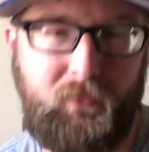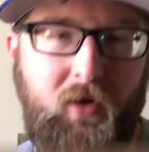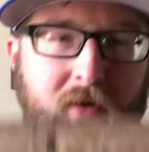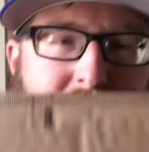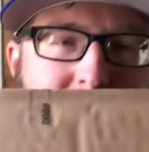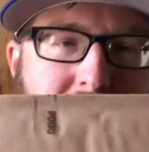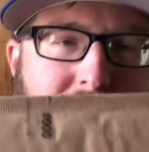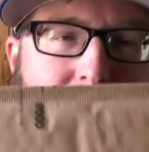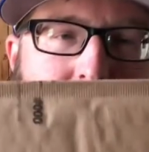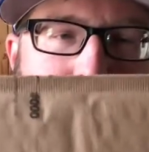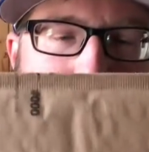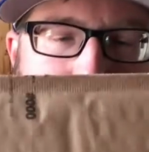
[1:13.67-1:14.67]
on this
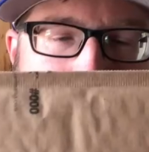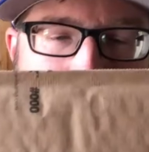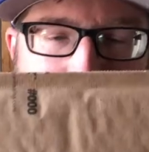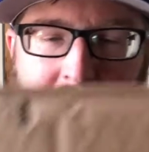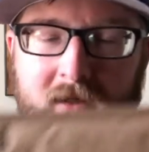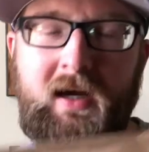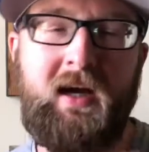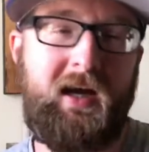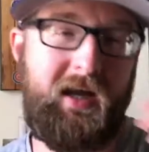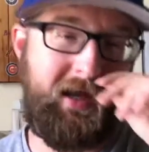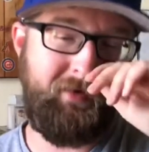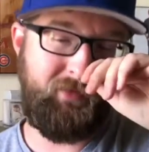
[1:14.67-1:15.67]
envelope on the back,
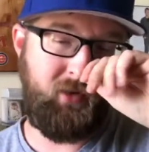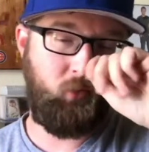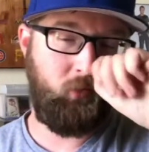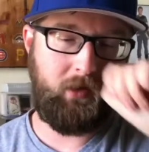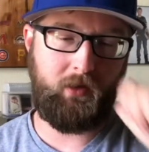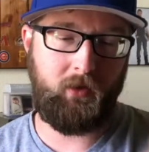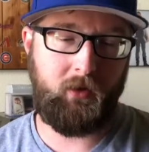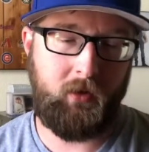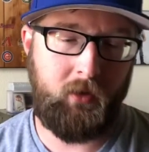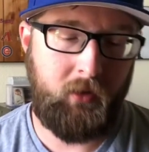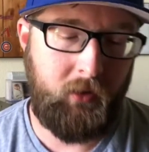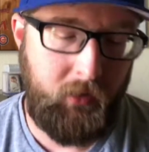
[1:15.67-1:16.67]
I have the winner
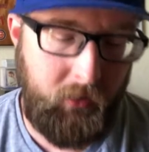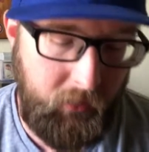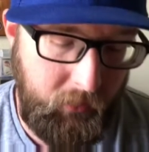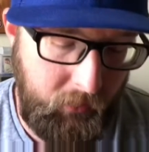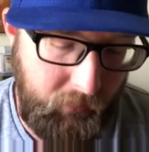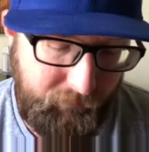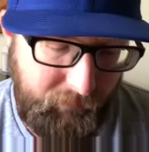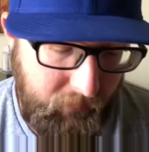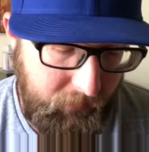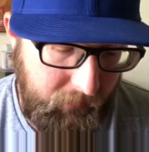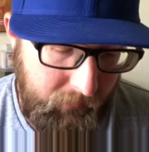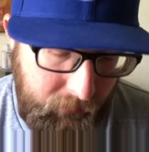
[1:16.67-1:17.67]
of
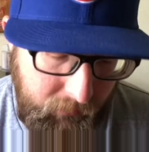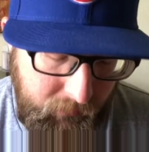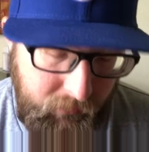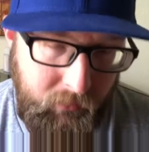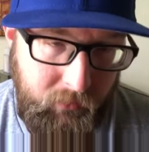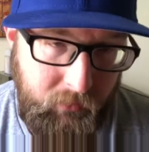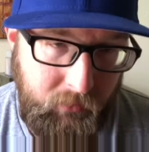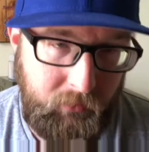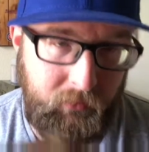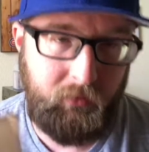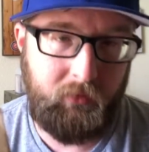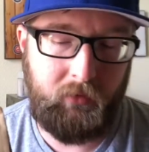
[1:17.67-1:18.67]
uh,
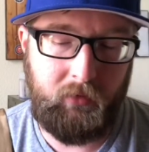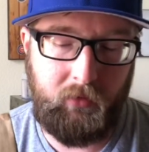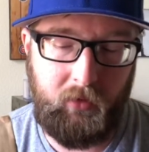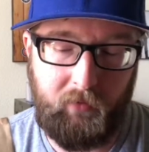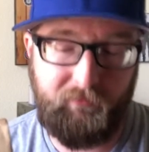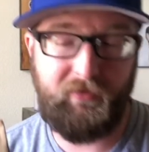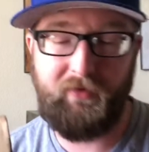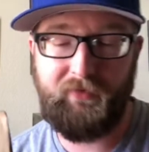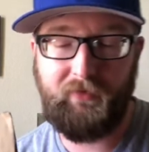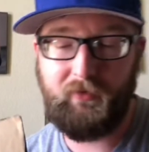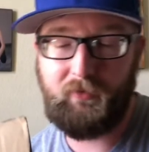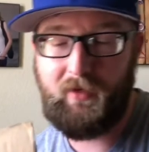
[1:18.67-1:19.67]
of this
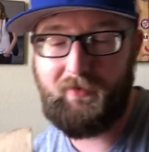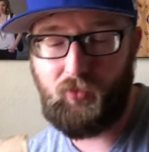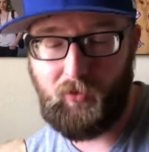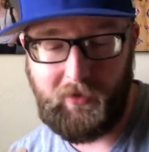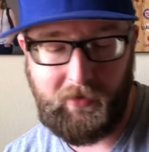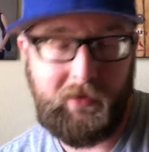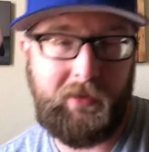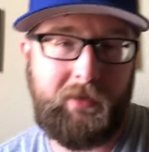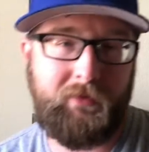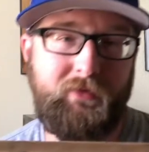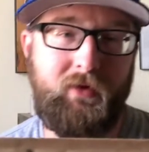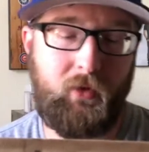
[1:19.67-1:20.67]
little giveaway.
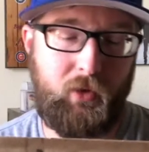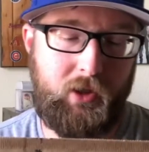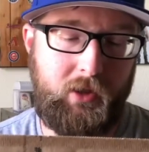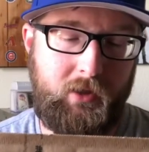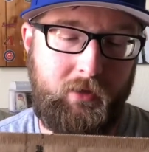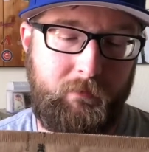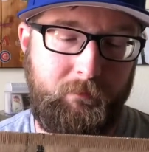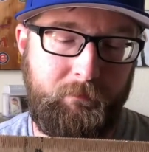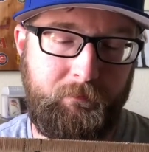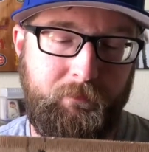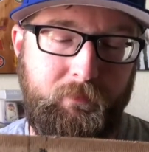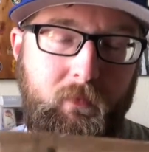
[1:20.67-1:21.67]
So
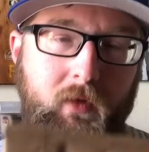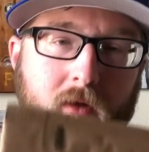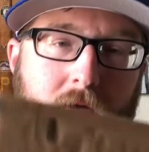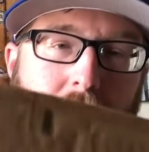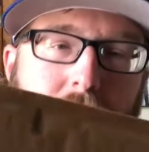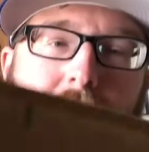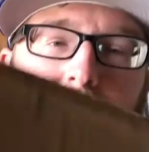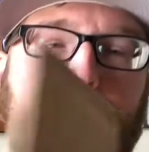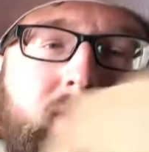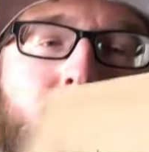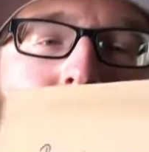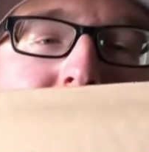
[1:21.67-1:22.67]
um, this
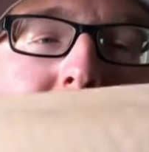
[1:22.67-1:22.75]
is going